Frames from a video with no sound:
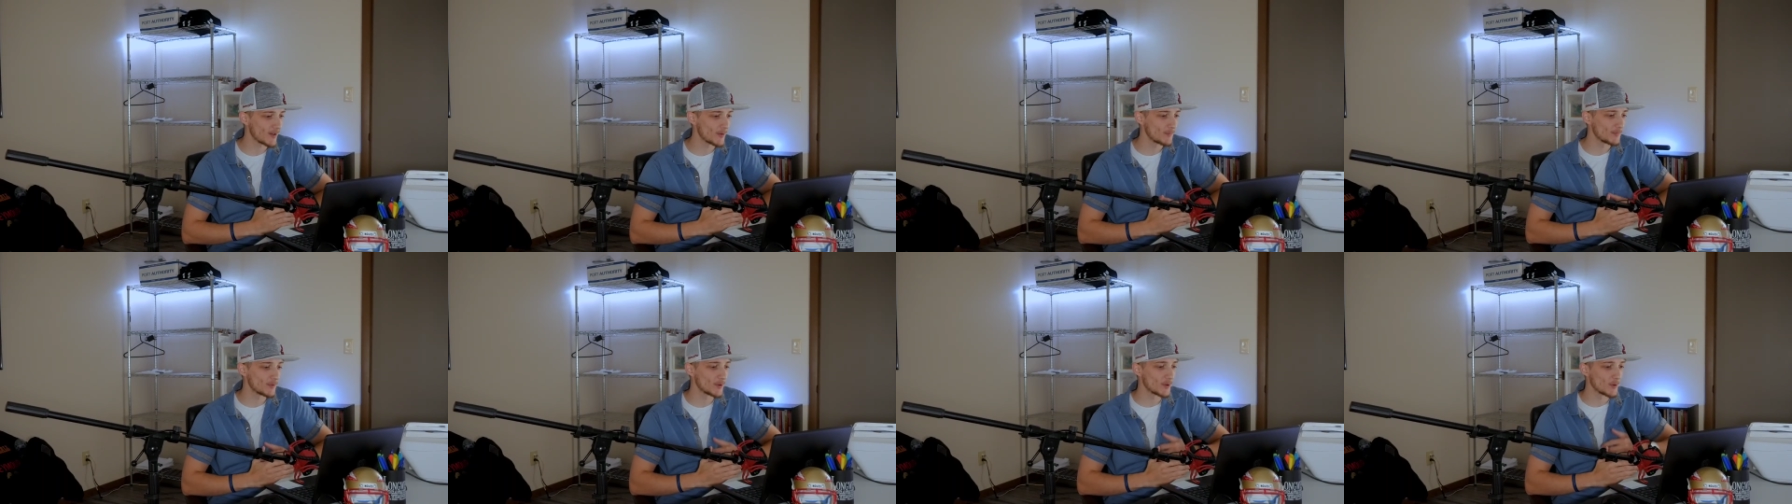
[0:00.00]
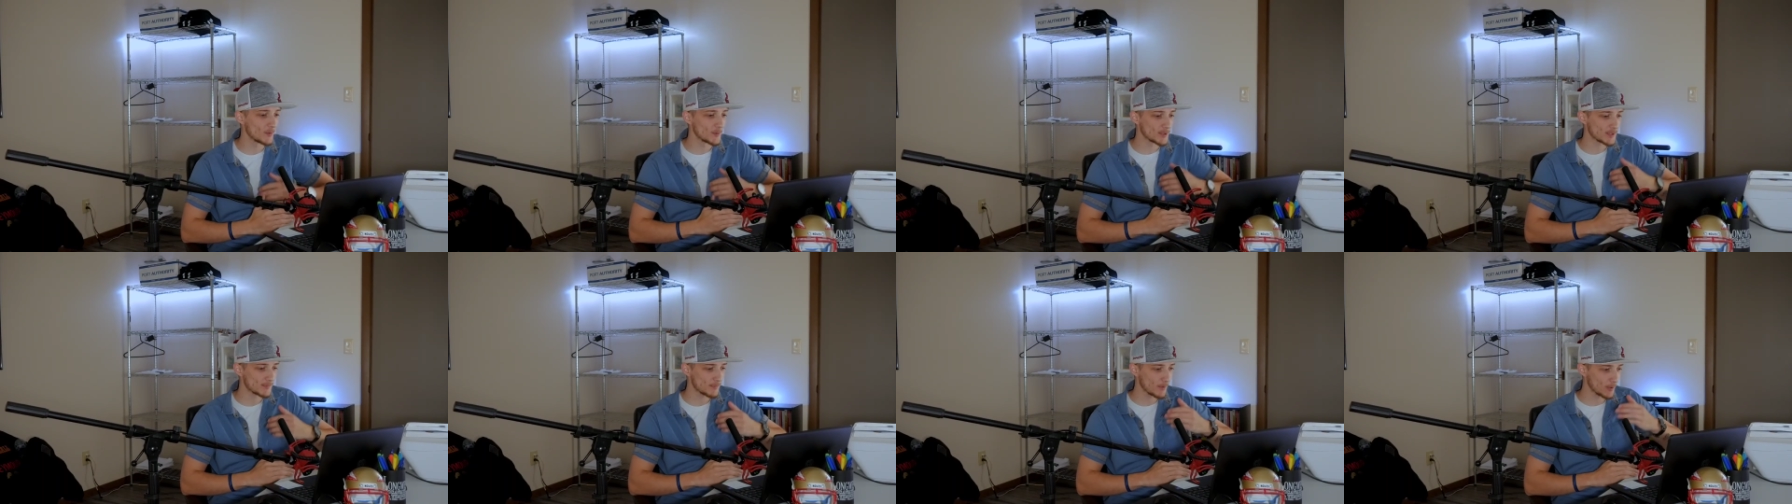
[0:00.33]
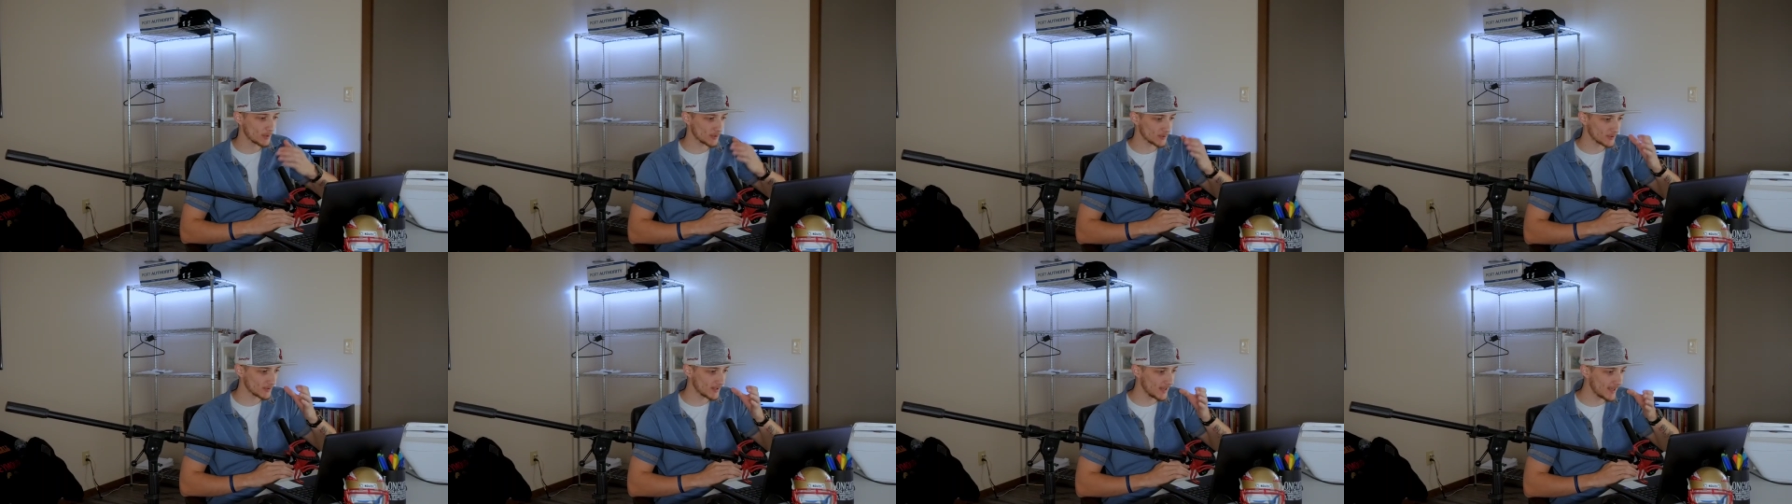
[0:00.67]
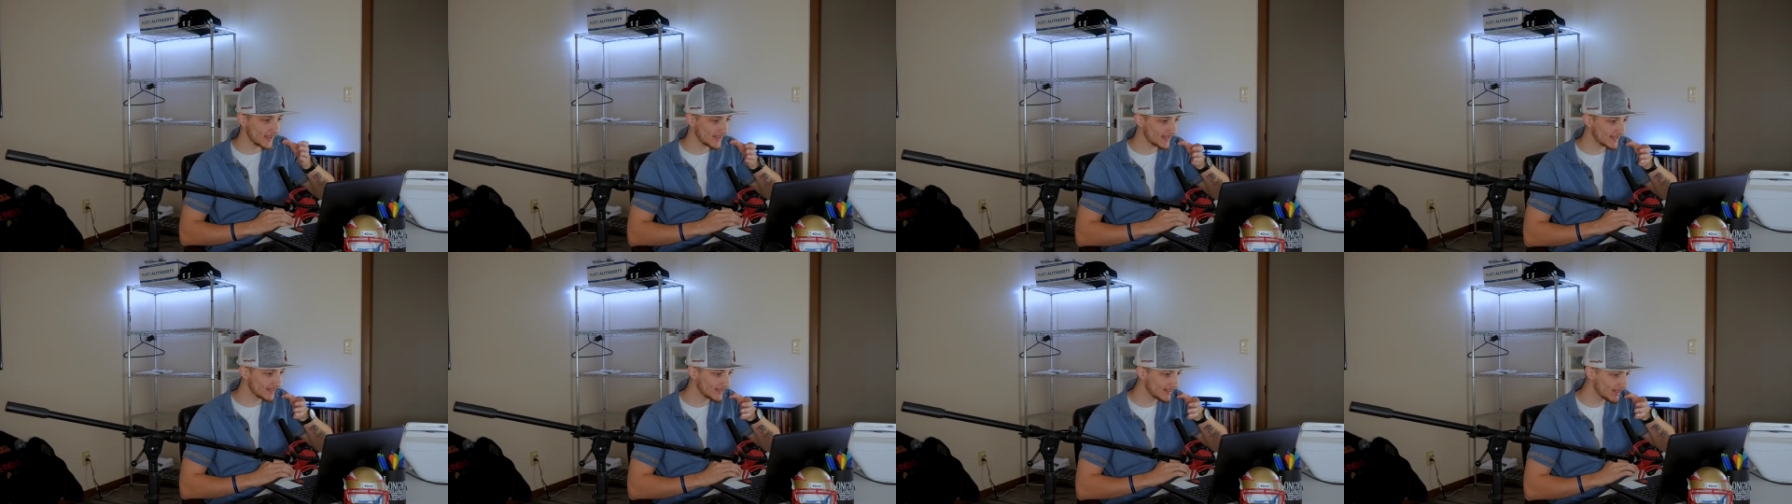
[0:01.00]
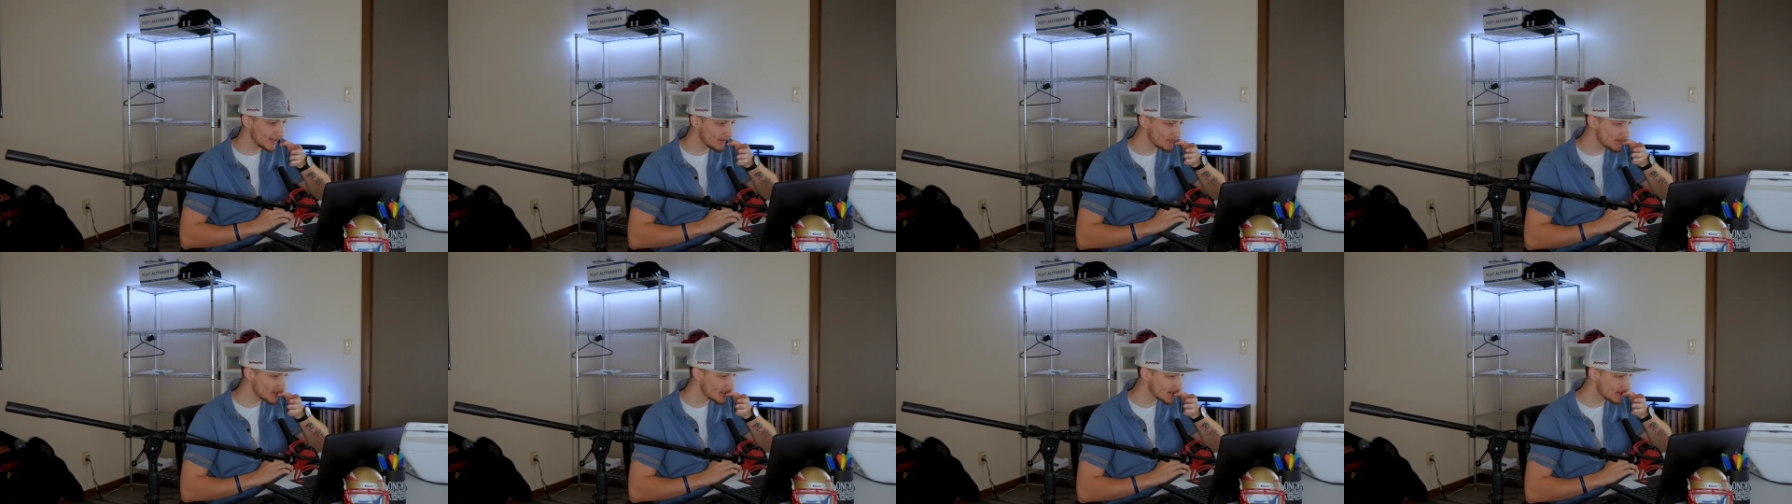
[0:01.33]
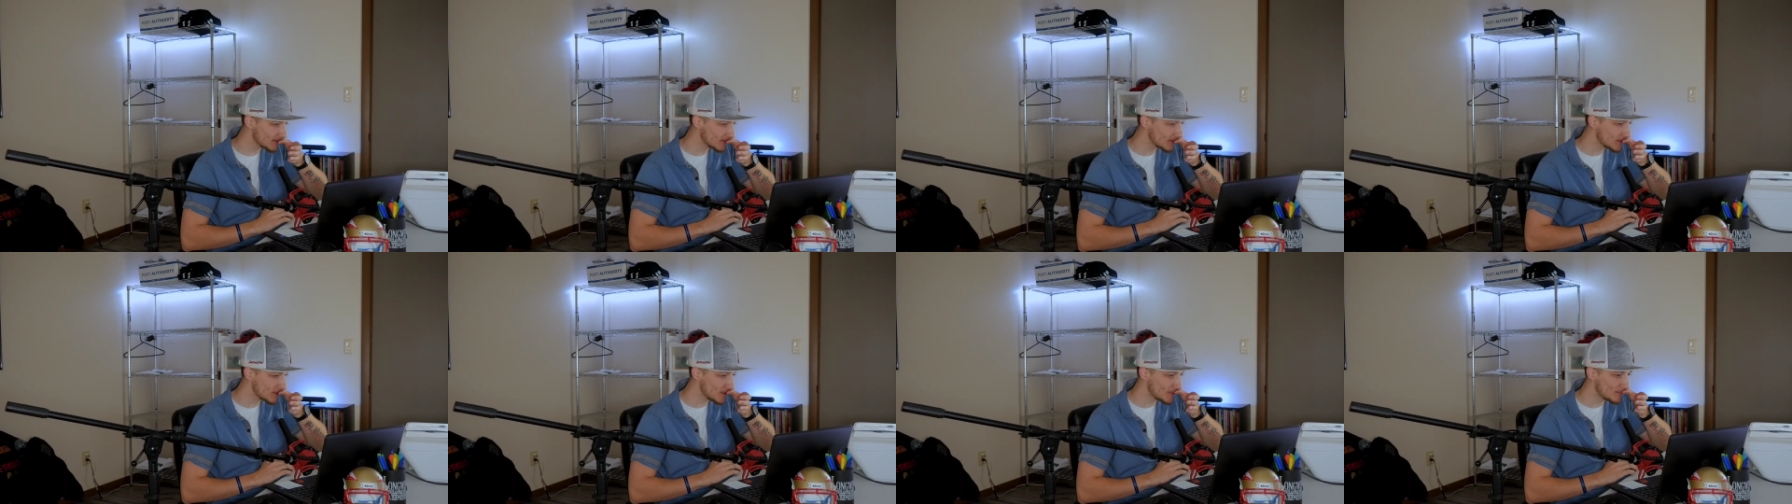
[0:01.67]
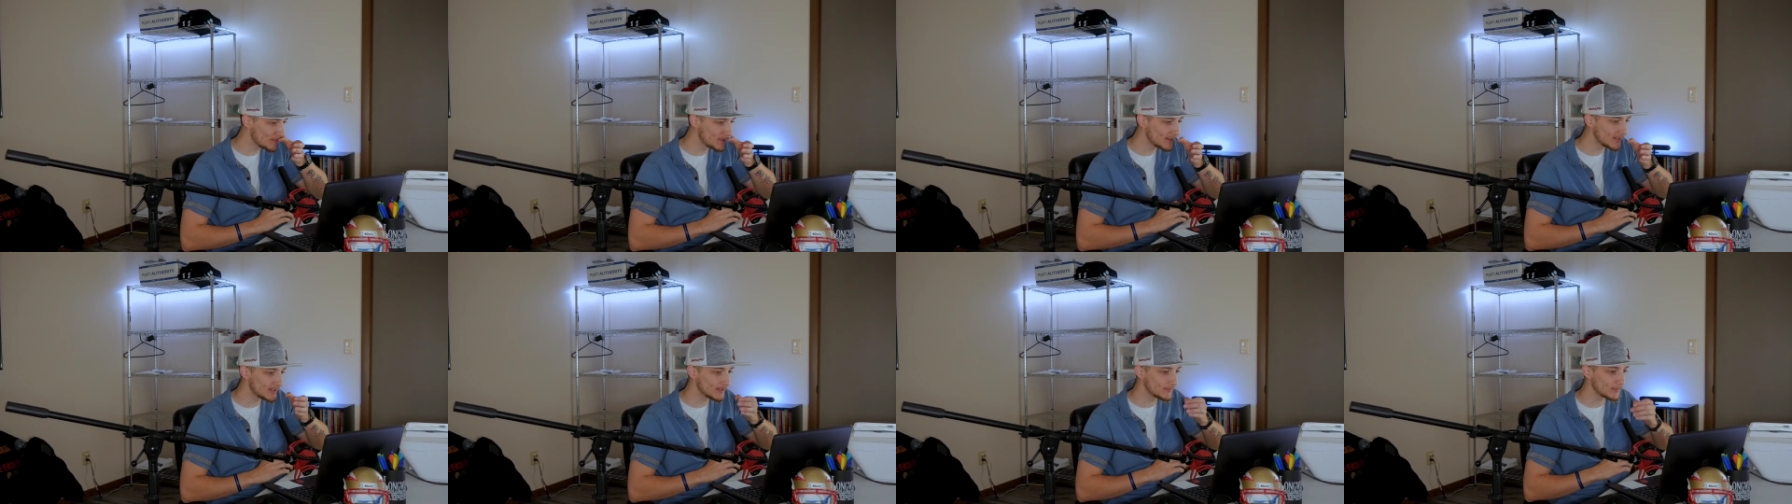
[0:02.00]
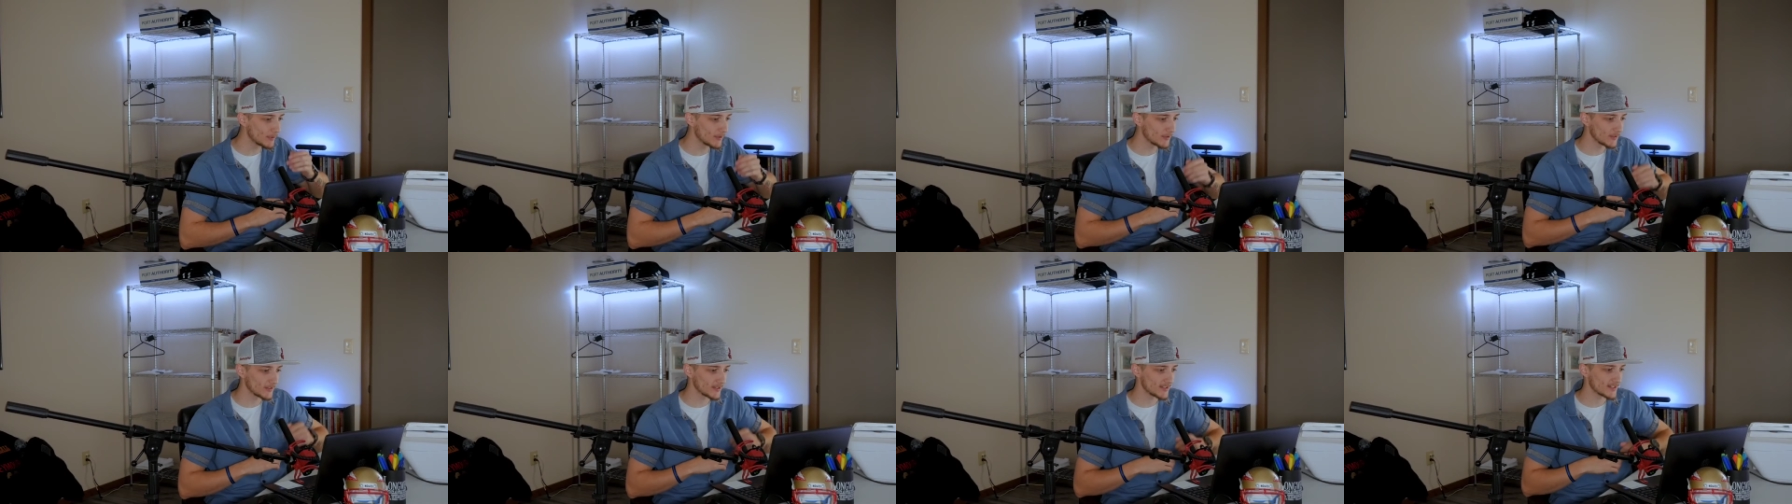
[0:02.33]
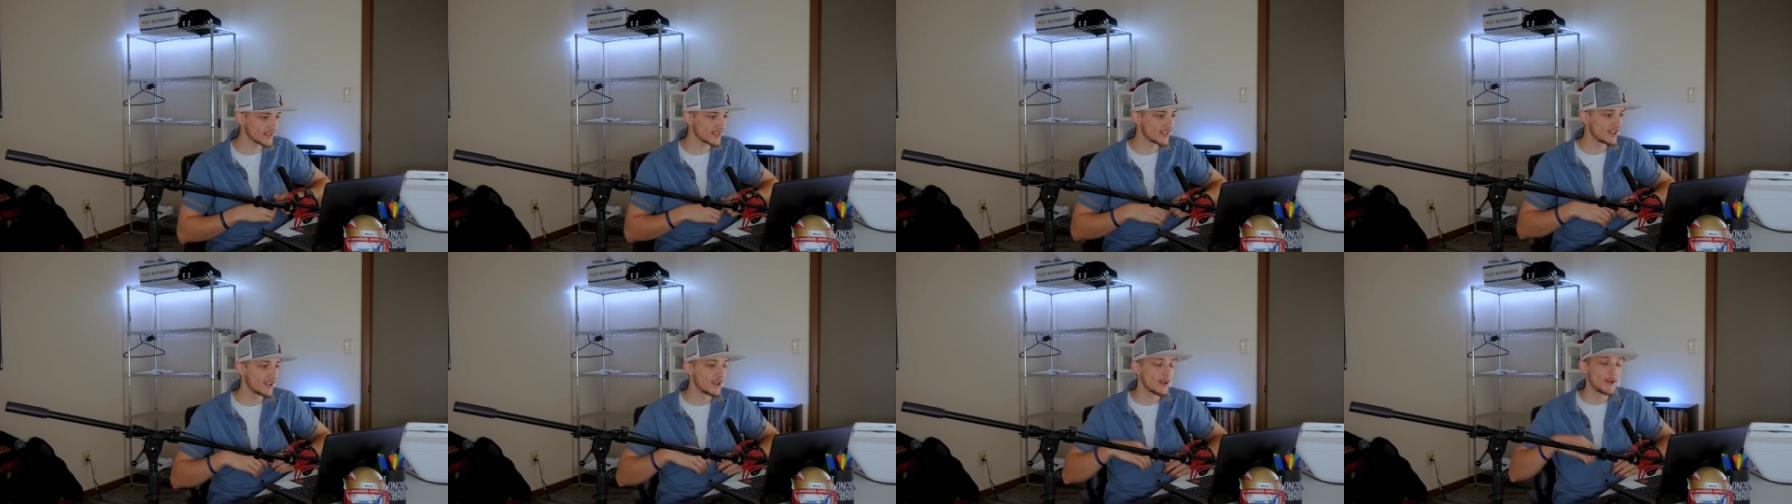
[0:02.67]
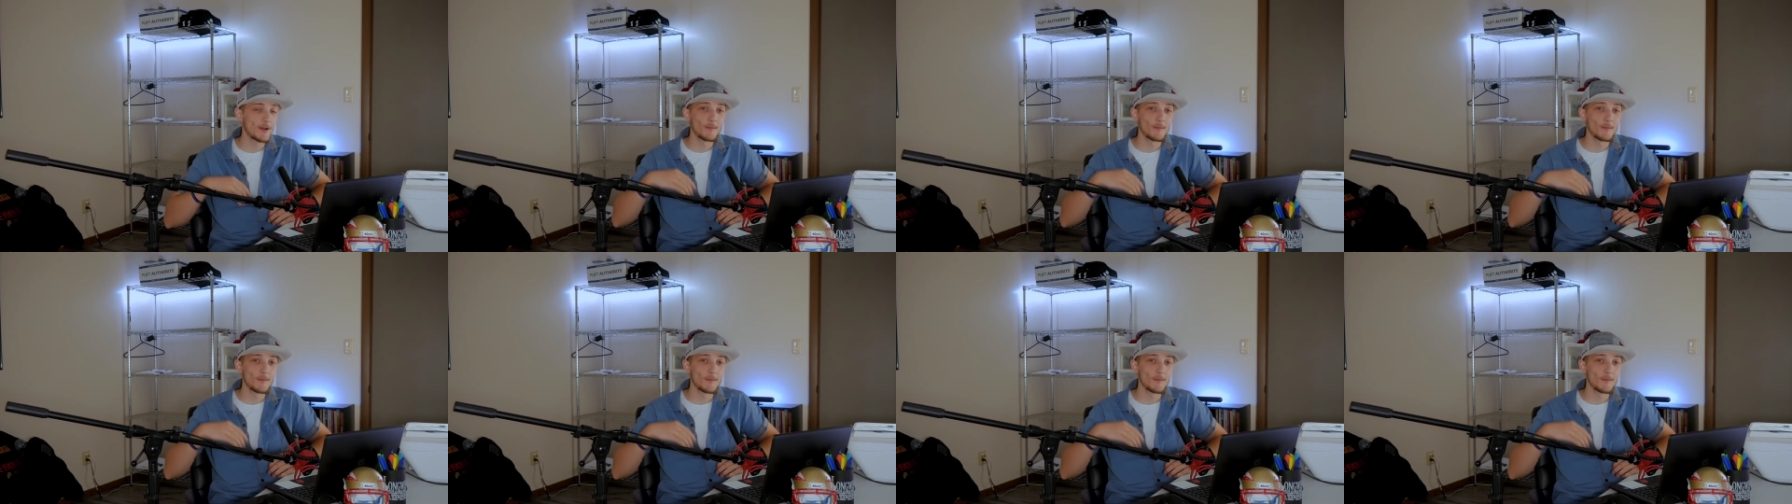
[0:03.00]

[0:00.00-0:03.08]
I'm your host Parker, aka Mr. No Pity Parties.